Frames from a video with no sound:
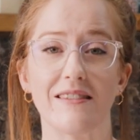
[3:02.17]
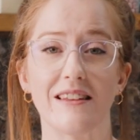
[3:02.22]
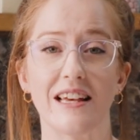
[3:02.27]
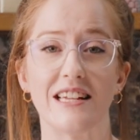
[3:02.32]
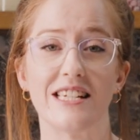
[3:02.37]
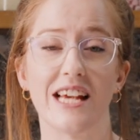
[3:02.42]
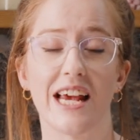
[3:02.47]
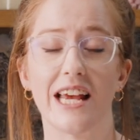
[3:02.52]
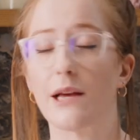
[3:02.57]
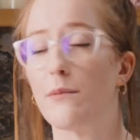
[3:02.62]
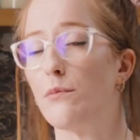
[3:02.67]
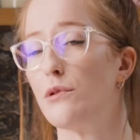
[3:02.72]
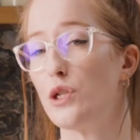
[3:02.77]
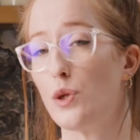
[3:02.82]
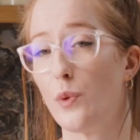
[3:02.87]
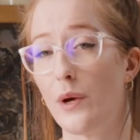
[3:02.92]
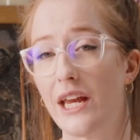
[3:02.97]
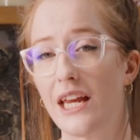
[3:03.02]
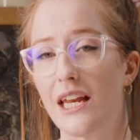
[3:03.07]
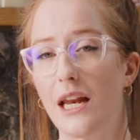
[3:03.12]
they take
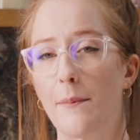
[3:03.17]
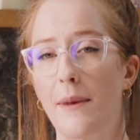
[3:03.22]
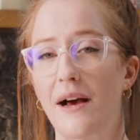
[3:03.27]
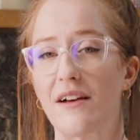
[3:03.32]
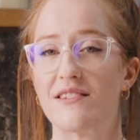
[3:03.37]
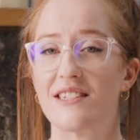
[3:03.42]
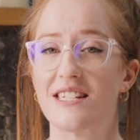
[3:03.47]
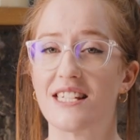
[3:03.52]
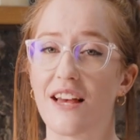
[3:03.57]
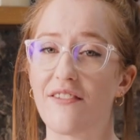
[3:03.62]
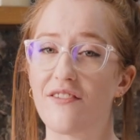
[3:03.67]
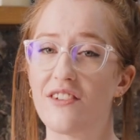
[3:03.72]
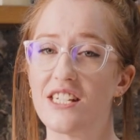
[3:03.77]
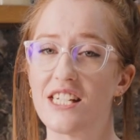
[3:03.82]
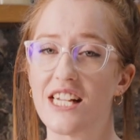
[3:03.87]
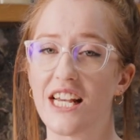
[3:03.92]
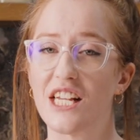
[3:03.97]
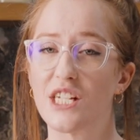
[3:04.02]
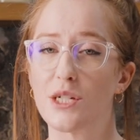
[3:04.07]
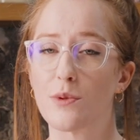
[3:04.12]
between about
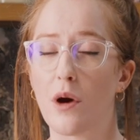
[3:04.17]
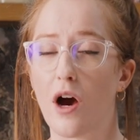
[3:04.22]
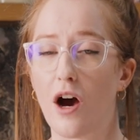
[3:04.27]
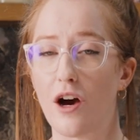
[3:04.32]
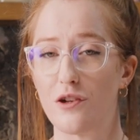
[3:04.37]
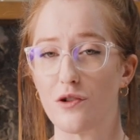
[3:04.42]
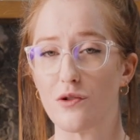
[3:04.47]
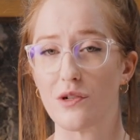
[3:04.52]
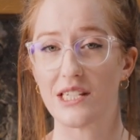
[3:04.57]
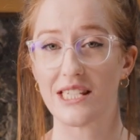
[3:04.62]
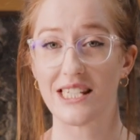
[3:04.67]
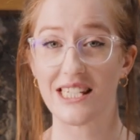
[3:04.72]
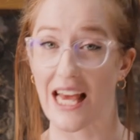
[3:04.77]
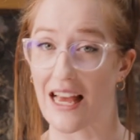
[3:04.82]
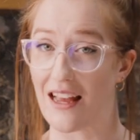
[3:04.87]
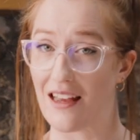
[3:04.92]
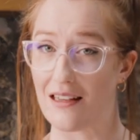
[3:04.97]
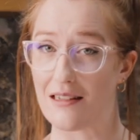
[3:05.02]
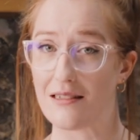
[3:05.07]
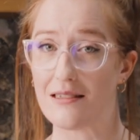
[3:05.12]
70 to 100
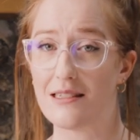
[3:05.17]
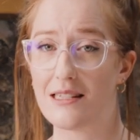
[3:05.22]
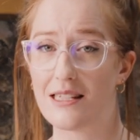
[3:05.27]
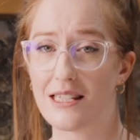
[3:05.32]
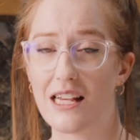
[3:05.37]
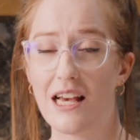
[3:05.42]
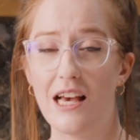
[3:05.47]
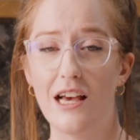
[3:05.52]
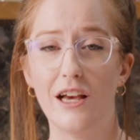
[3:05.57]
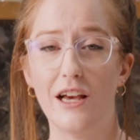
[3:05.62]
seconds.